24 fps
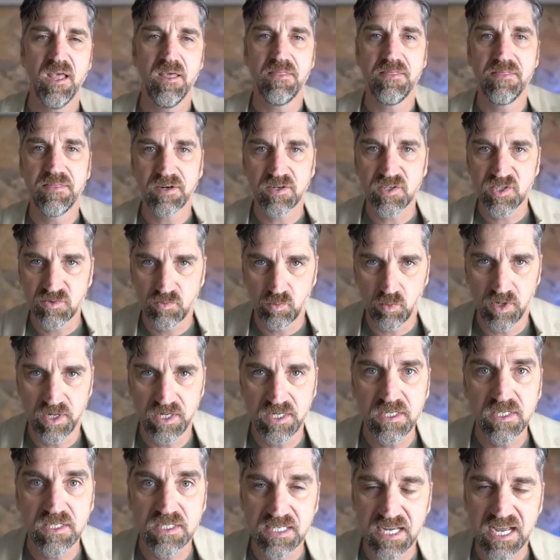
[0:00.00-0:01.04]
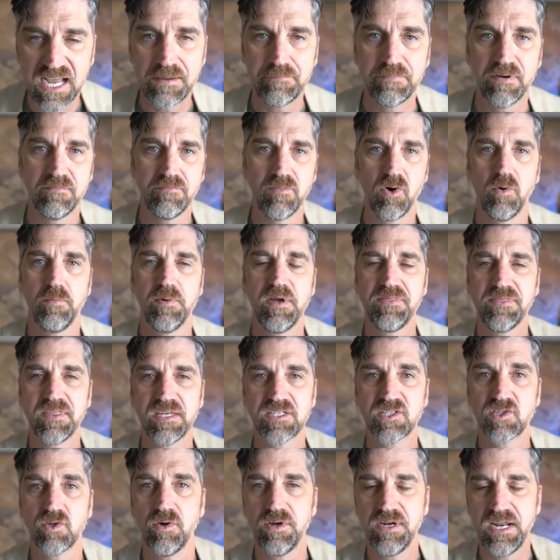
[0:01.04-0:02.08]
There's one type of moment
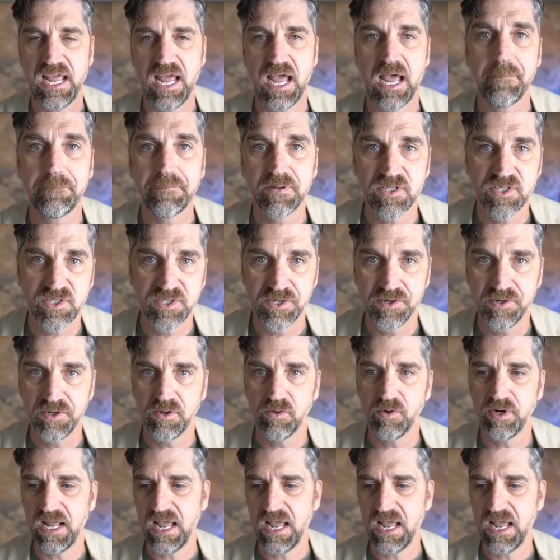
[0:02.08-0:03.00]
that's going to happen to you.